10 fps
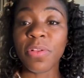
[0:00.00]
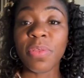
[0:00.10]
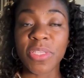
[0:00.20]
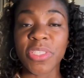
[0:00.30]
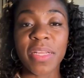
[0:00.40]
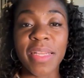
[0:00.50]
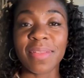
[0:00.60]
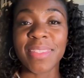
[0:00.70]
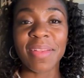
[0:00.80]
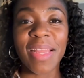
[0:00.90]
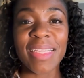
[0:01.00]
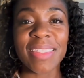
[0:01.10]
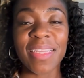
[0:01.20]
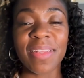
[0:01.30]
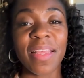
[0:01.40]
or the Wichita downtown
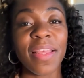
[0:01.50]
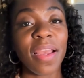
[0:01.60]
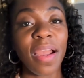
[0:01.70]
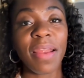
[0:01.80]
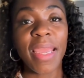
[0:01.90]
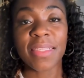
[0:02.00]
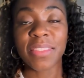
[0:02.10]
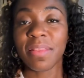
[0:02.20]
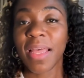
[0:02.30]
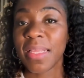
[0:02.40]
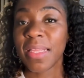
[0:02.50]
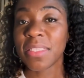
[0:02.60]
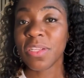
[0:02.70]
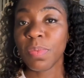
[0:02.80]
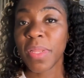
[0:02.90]
exit. All right, so that is
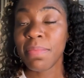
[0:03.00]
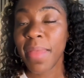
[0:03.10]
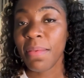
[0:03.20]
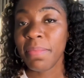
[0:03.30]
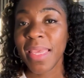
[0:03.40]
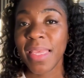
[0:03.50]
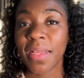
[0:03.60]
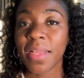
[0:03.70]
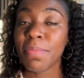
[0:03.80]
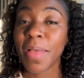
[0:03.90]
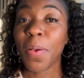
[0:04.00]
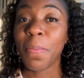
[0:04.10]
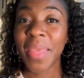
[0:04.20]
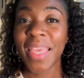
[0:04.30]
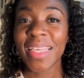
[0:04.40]
a little bit about
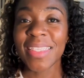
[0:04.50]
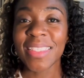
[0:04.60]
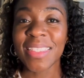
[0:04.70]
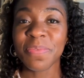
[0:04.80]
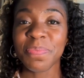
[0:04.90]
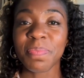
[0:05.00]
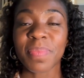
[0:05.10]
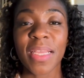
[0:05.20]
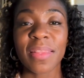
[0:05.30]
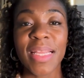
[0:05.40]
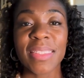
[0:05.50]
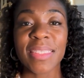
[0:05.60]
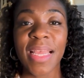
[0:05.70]
Maize. Let's